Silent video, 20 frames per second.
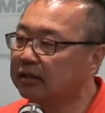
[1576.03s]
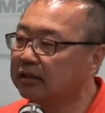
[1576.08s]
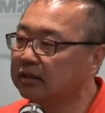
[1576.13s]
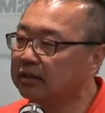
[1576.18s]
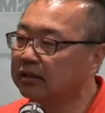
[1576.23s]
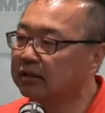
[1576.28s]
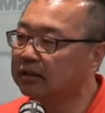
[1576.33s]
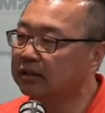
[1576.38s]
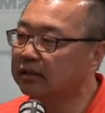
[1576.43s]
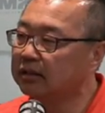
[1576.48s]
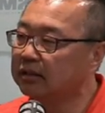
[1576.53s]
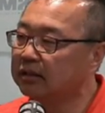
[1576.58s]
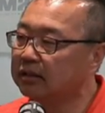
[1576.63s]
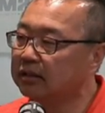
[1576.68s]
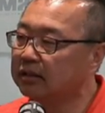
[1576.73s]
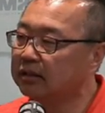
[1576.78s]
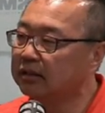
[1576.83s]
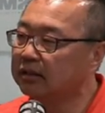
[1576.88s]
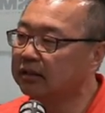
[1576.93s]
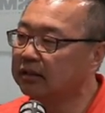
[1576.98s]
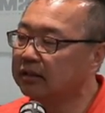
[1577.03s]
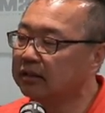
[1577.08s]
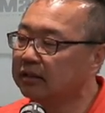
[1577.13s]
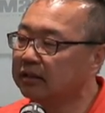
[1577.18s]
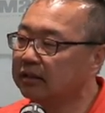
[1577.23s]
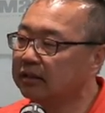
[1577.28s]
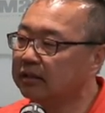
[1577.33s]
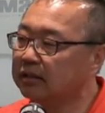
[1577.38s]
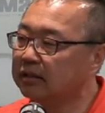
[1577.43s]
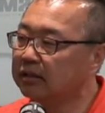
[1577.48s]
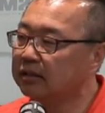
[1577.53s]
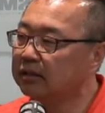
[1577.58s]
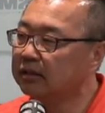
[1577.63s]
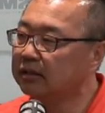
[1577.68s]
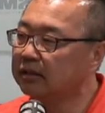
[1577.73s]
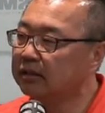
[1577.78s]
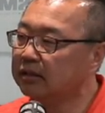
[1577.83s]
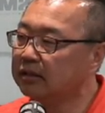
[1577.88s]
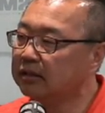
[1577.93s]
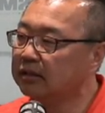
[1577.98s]

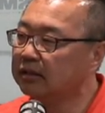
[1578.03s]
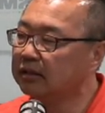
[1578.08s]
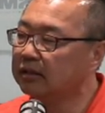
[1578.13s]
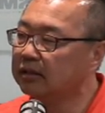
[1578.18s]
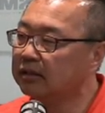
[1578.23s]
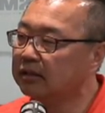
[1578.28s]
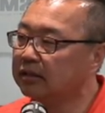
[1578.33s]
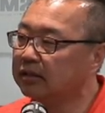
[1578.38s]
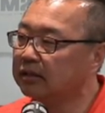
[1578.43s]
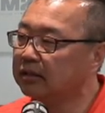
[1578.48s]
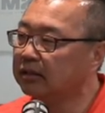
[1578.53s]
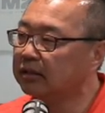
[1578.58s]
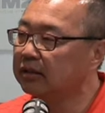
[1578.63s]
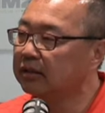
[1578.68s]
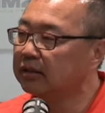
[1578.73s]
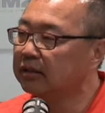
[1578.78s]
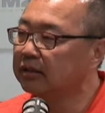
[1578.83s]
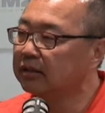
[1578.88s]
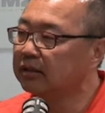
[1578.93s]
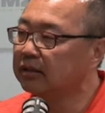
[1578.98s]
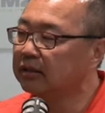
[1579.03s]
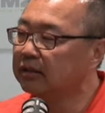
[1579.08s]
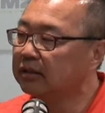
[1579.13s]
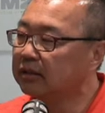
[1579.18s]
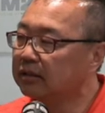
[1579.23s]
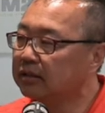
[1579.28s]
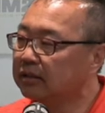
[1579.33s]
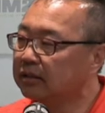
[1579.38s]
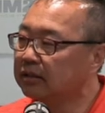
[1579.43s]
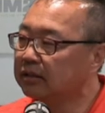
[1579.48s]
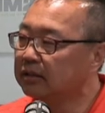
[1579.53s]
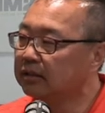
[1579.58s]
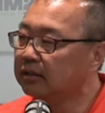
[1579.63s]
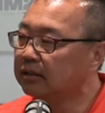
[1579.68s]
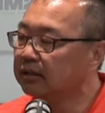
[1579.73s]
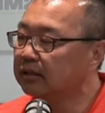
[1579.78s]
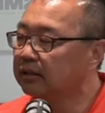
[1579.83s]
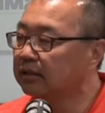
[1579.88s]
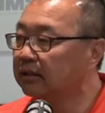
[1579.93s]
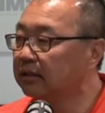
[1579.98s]

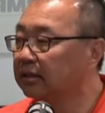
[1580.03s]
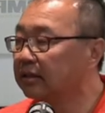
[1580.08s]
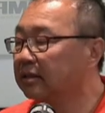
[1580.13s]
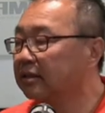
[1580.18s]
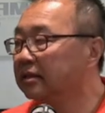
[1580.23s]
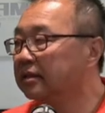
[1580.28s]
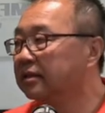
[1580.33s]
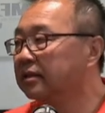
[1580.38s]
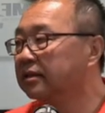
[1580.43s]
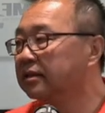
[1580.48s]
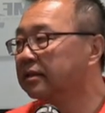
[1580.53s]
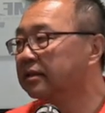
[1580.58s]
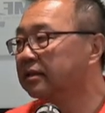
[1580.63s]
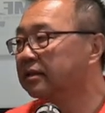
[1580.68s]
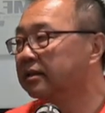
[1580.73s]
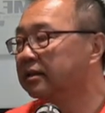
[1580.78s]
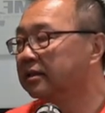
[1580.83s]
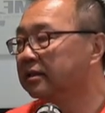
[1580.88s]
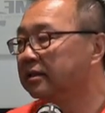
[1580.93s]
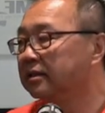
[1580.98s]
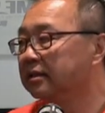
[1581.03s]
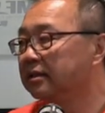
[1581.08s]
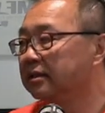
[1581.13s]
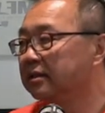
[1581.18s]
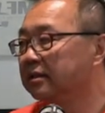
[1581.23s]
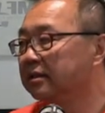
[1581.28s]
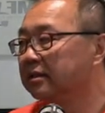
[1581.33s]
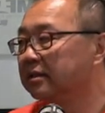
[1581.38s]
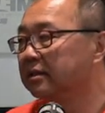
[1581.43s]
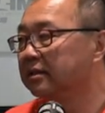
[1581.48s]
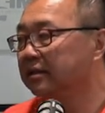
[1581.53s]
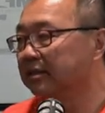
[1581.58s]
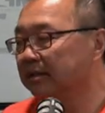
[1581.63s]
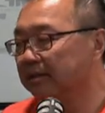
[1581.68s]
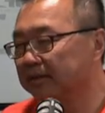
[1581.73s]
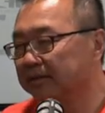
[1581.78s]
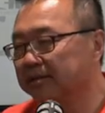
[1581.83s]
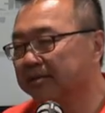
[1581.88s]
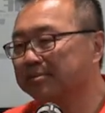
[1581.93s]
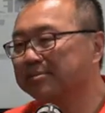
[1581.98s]

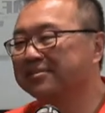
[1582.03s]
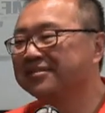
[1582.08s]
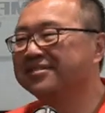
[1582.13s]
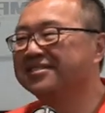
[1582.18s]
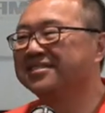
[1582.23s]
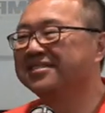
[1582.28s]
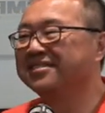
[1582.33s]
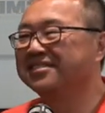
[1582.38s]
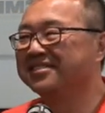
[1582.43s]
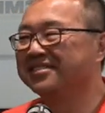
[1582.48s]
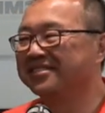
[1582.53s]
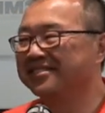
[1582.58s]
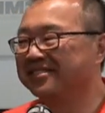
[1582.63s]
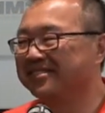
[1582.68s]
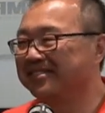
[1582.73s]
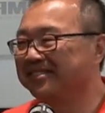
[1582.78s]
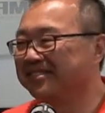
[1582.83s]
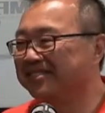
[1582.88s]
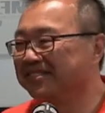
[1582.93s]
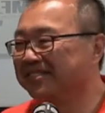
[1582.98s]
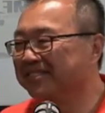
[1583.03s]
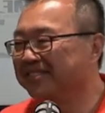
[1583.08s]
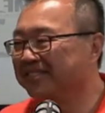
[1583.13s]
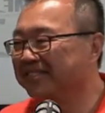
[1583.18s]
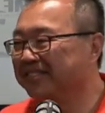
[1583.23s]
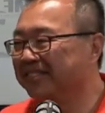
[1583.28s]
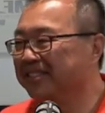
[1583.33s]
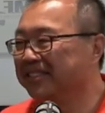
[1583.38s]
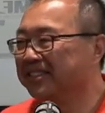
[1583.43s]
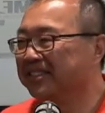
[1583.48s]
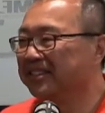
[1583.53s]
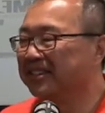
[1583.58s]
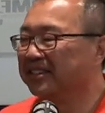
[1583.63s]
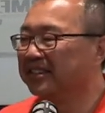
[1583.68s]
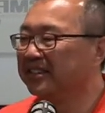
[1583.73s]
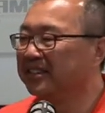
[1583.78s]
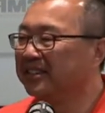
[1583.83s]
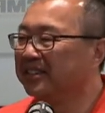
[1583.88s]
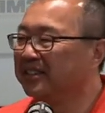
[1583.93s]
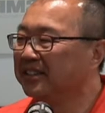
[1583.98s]
(silent)